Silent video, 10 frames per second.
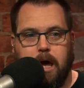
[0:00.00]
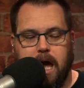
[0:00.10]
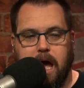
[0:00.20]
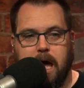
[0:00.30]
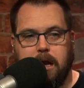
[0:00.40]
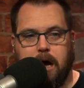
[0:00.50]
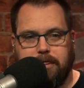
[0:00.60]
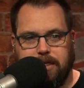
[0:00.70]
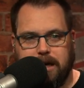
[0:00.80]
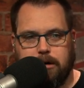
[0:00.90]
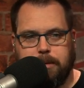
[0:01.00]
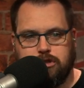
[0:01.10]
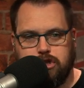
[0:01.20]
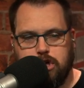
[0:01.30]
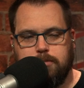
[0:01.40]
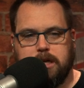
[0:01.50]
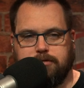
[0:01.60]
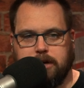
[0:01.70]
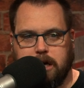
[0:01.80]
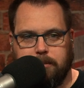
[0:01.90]
and I think it'll be too much
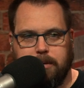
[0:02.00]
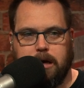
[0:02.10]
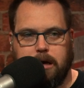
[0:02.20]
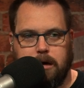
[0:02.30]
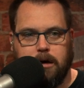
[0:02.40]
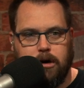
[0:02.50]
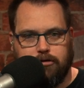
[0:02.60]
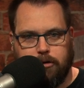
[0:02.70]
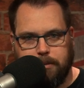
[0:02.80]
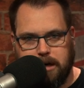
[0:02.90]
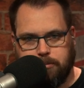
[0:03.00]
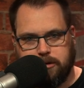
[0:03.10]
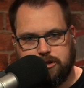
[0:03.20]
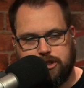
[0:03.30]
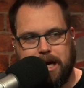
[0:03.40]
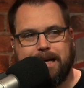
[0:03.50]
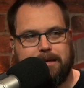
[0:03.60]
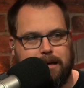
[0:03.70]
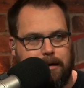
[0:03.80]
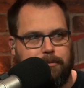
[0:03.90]
of a committee for me to
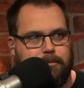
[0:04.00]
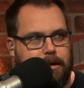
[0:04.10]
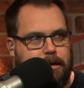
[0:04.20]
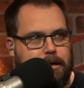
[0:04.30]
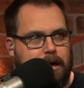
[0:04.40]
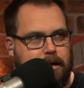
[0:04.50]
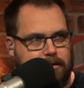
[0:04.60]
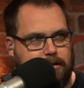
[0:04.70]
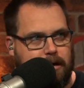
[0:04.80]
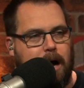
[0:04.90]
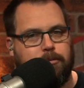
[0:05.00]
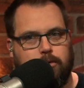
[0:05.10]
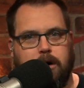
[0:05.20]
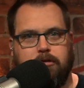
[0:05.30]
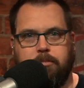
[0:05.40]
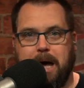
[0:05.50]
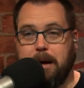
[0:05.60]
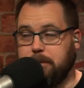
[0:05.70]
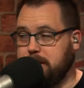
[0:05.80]
project him as a top 12 back.